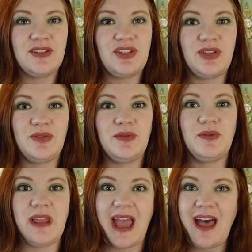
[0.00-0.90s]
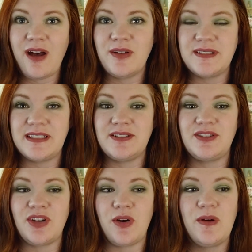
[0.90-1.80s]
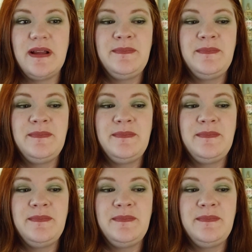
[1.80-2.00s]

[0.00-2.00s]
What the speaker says: to the house, and so